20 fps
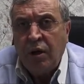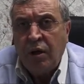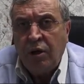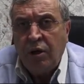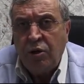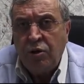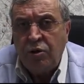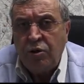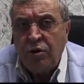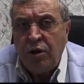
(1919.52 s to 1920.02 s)

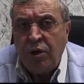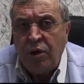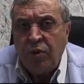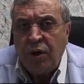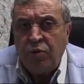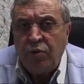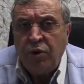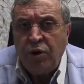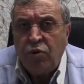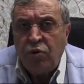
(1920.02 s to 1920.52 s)
Usually
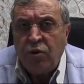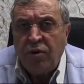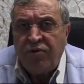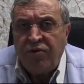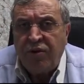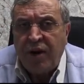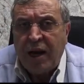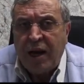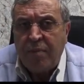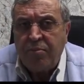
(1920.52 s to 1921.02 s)
when we do a
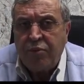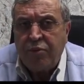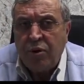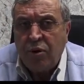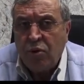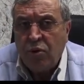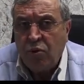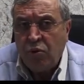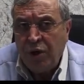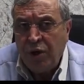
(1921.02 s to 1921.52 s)
flap,
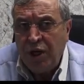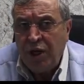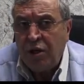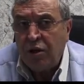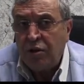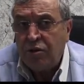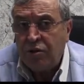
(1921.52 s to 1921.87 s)
we need a